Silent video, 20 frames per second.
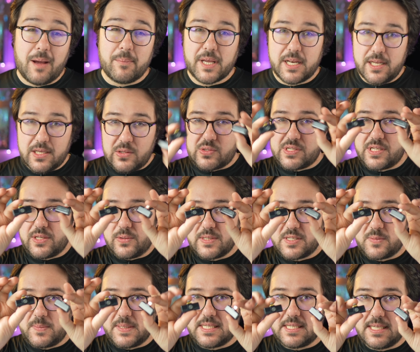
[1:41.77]
I'm going to use the
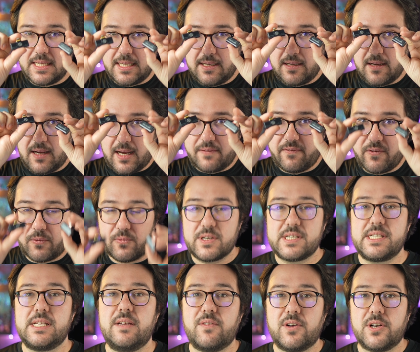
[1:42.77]
USB-C iPhone
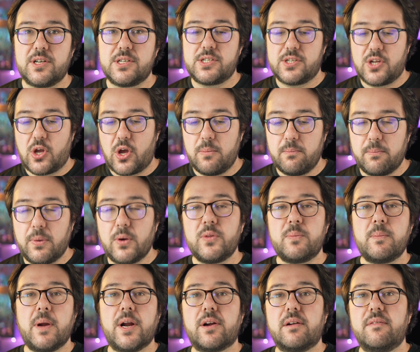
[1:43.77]
receivers on
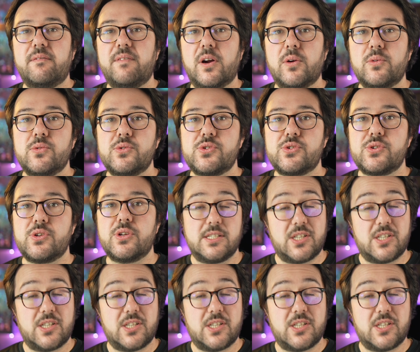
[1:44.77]
both microphones.